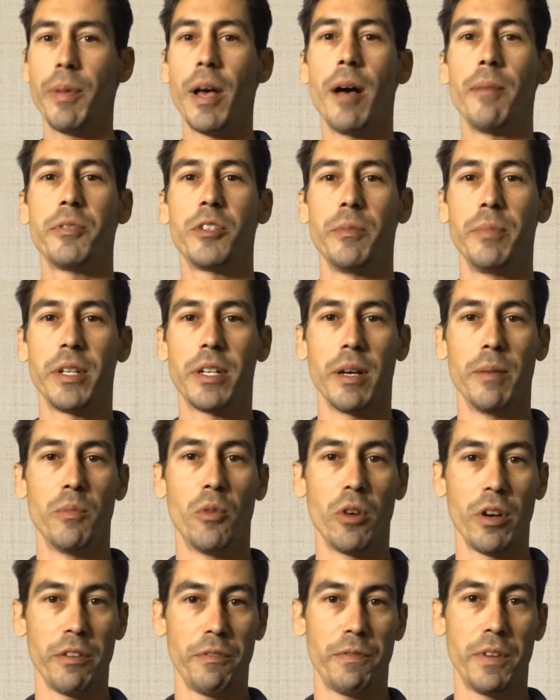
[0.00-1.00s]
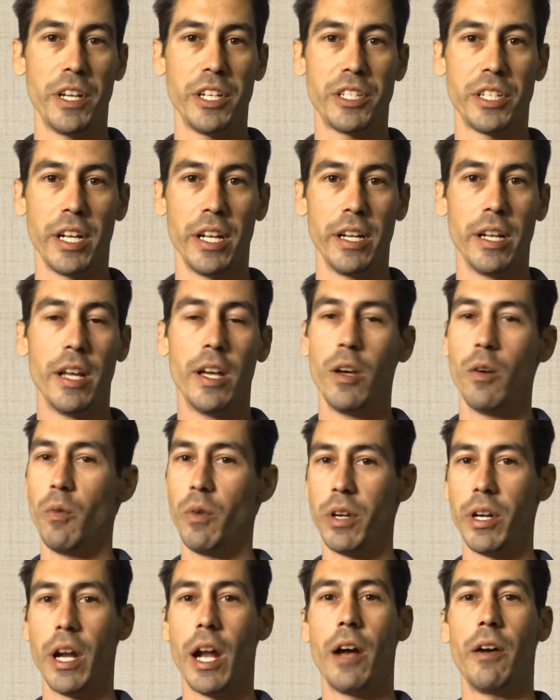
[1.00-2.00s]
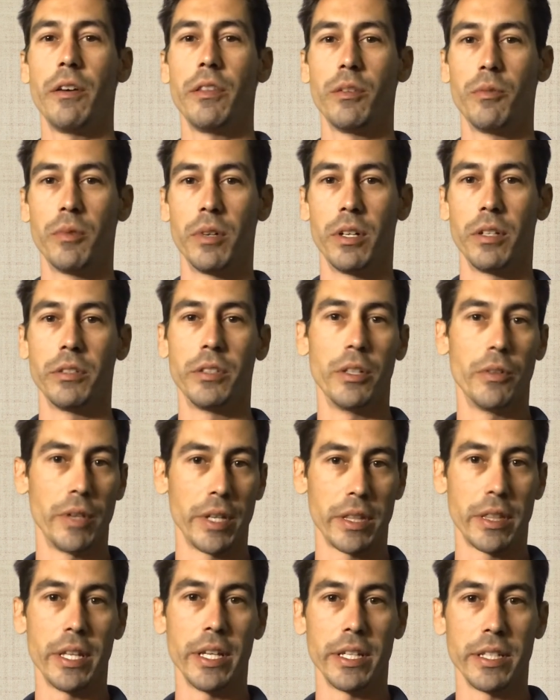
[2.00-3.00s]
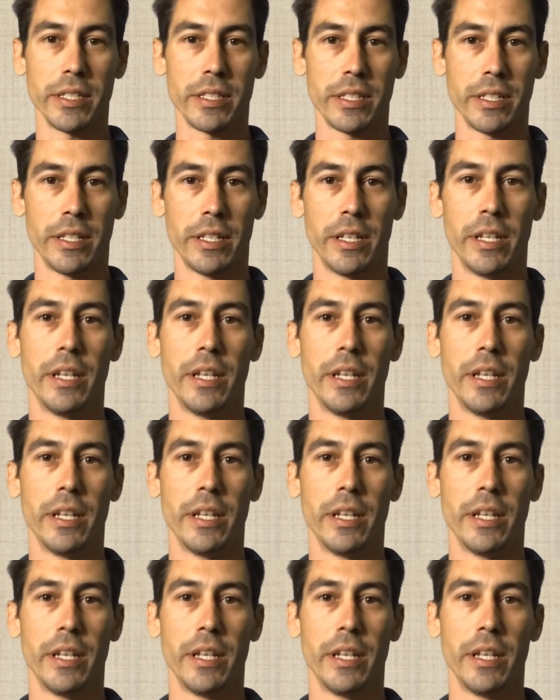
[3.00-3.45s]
helps you become more efficient when you're out in the world doing things.